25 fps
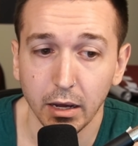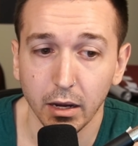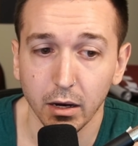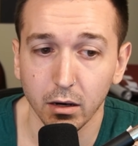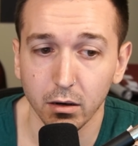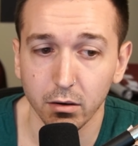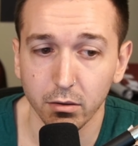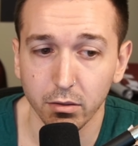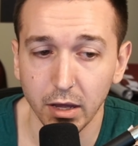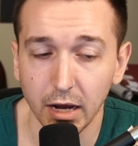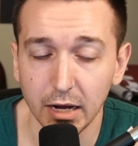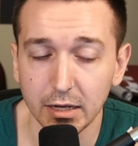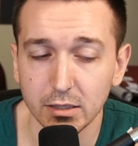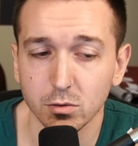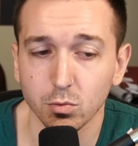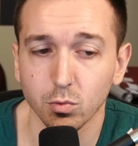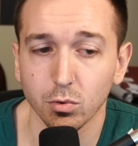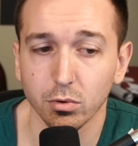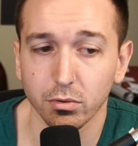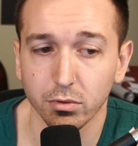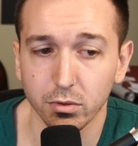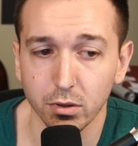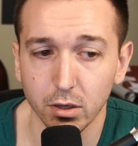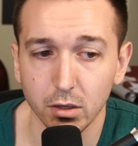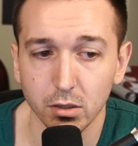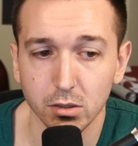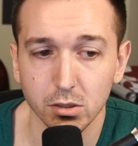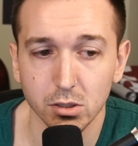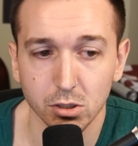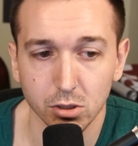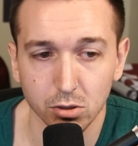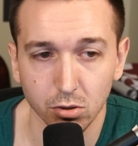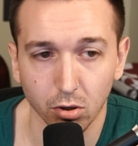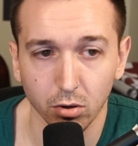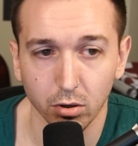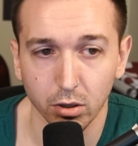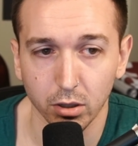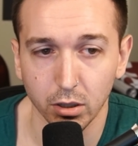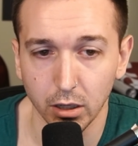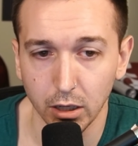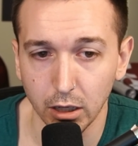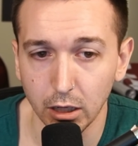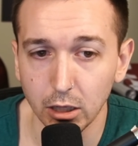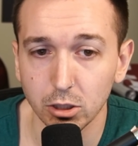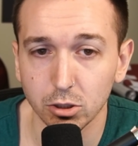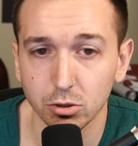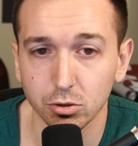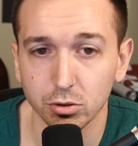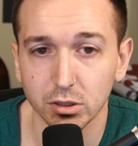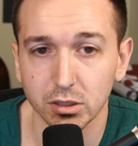And that's where things started
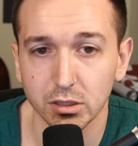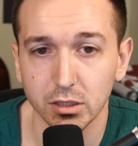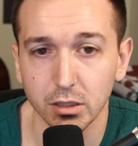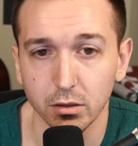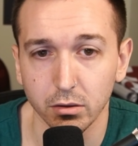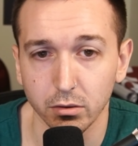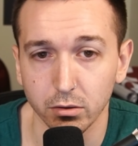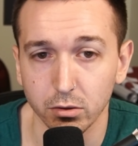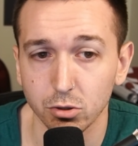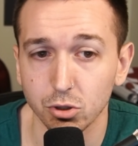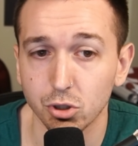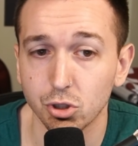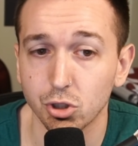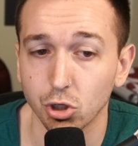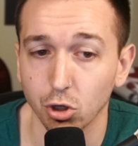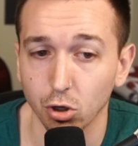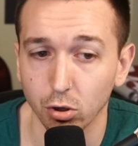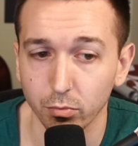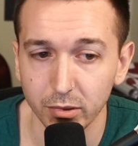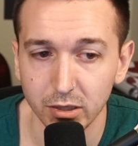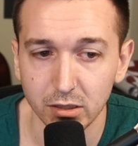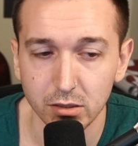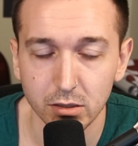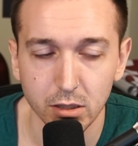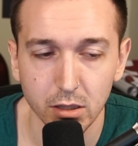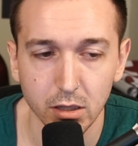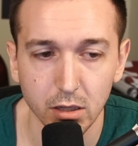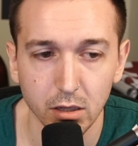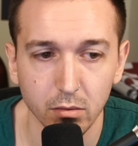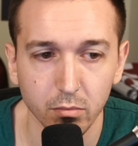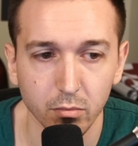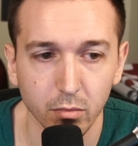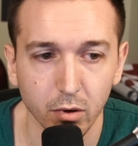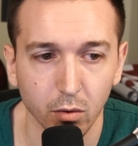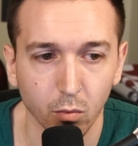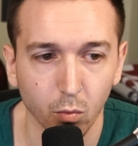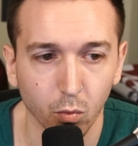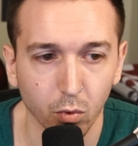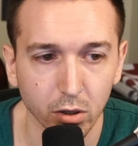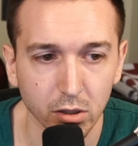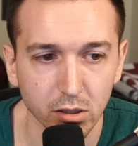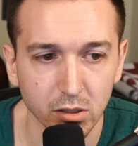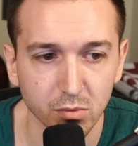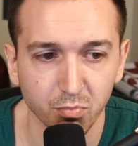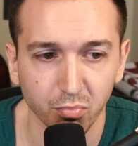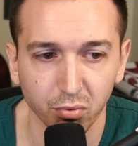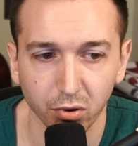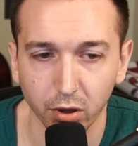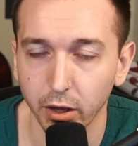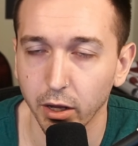interesting. The German team was
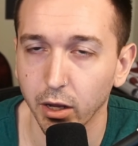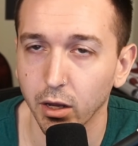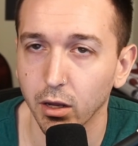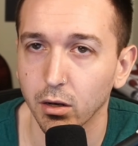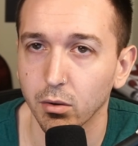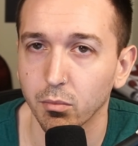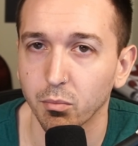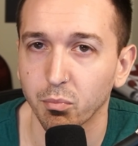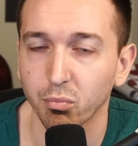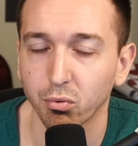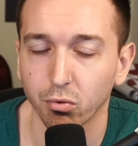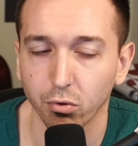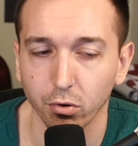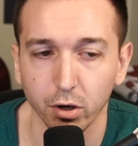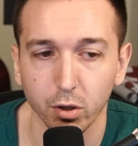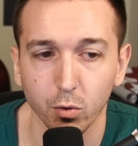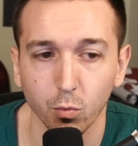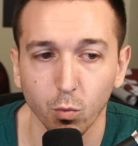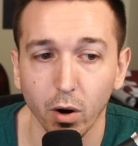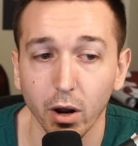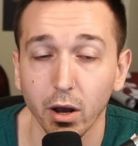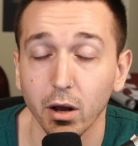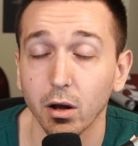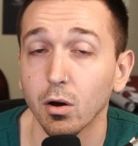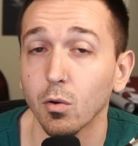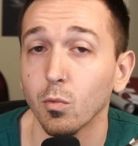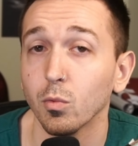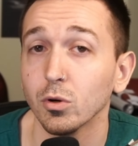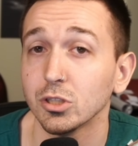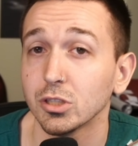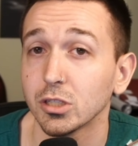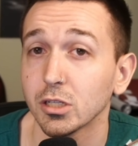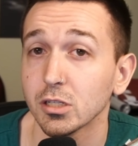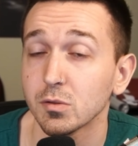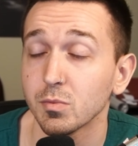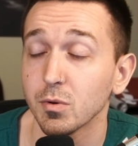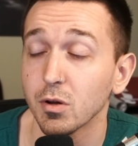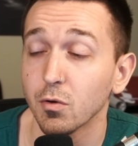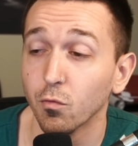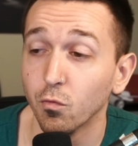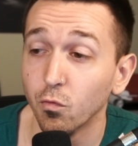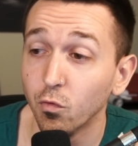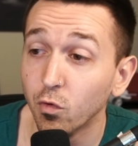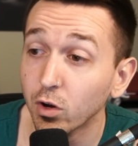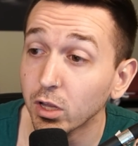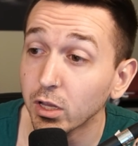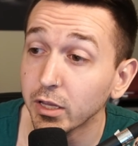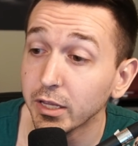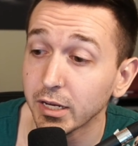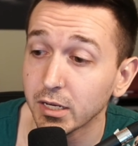playing pretty well, which gets me
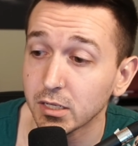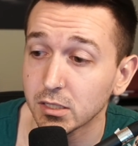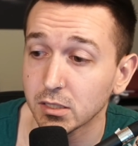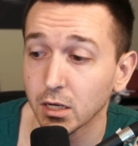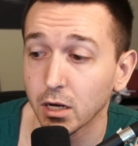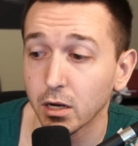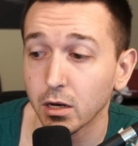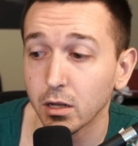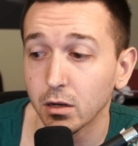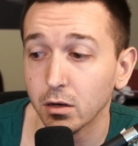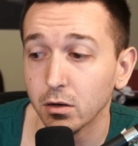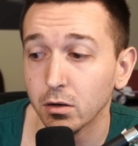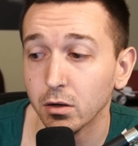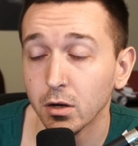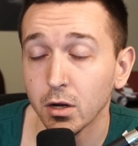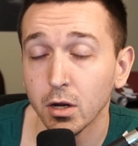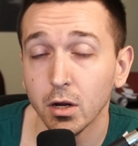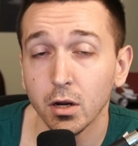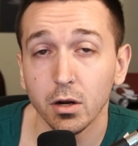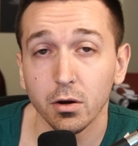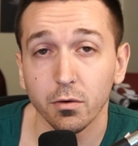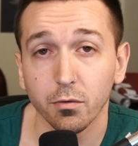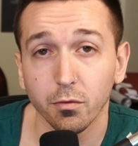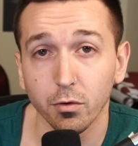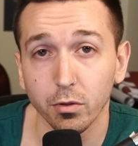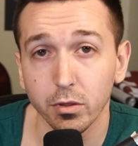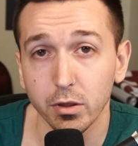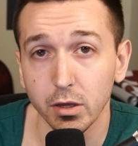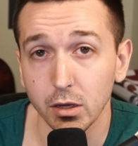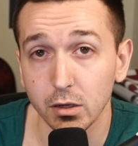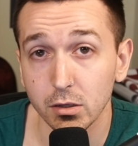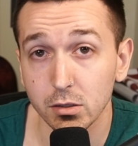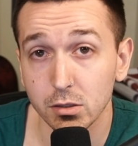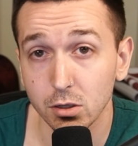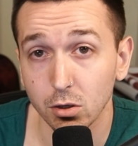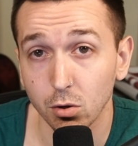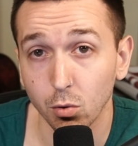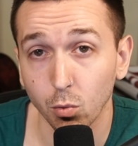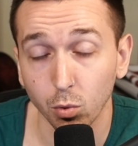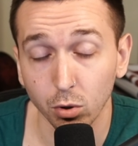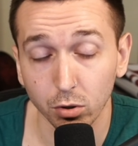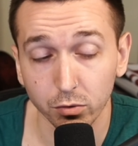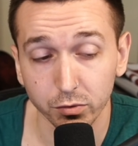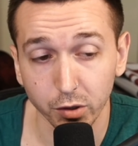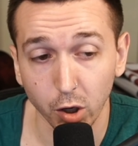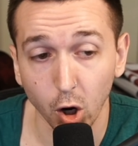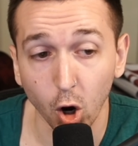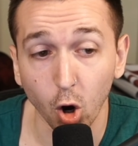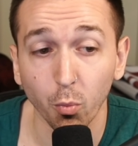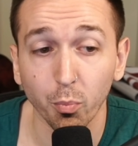really excited for the Intel
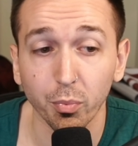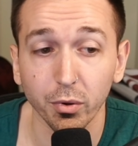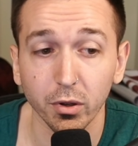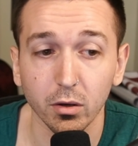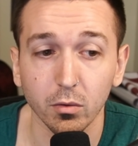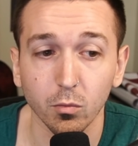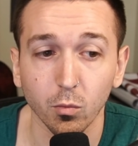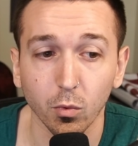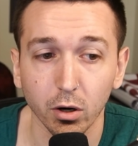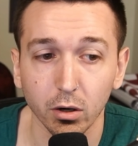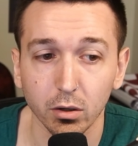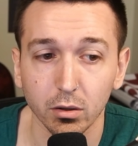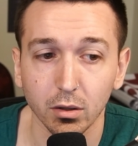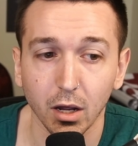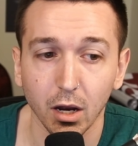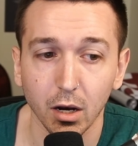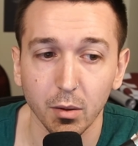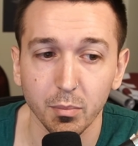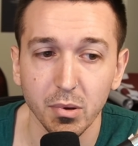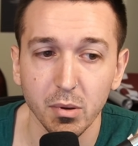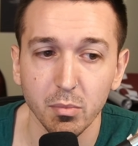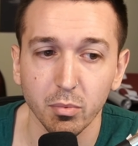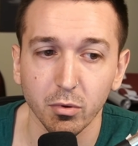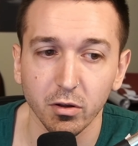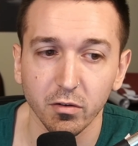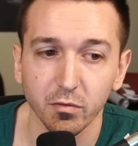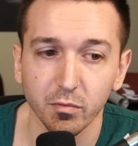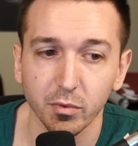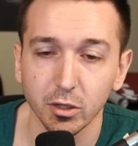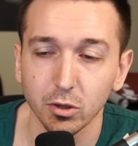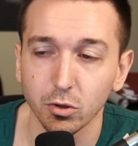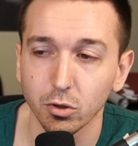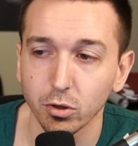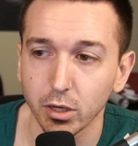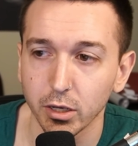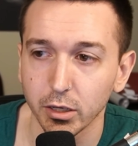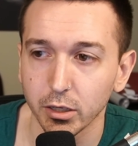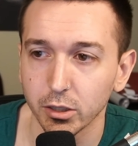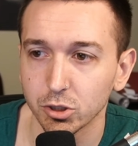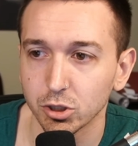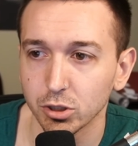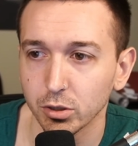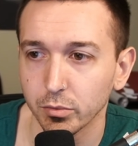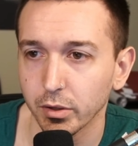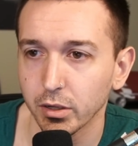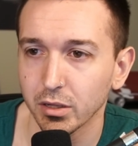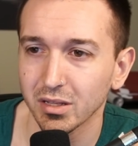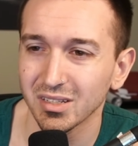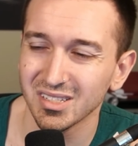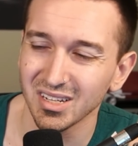World Open, where a lot of people have been looking at
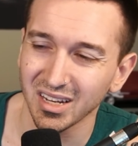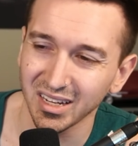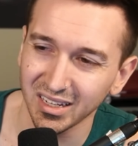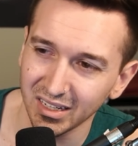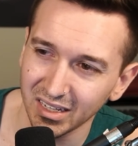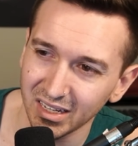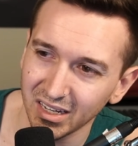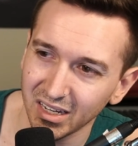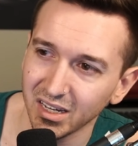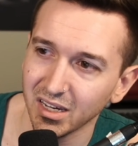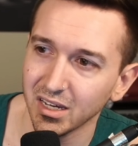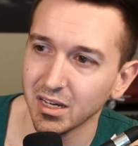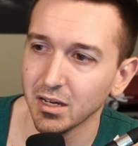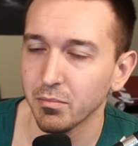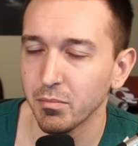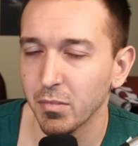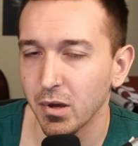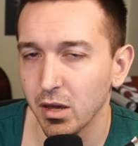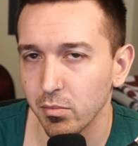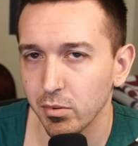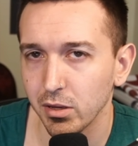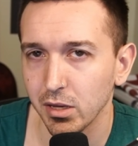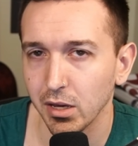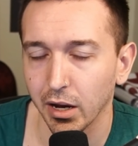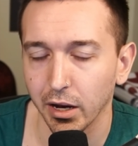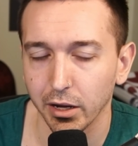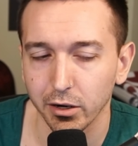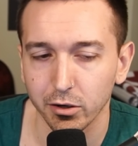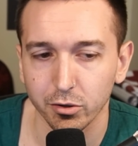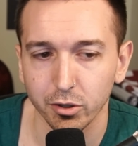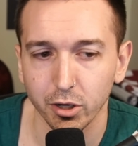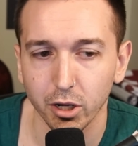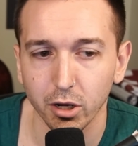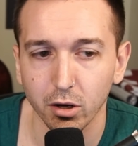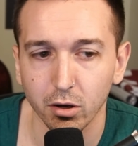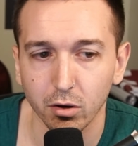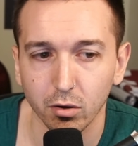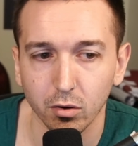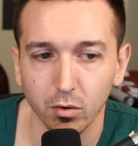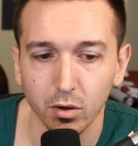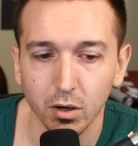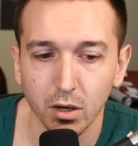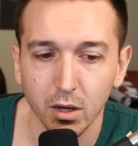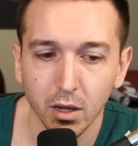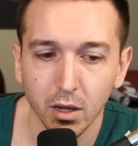Germany. And it's like, maybe, I don't know.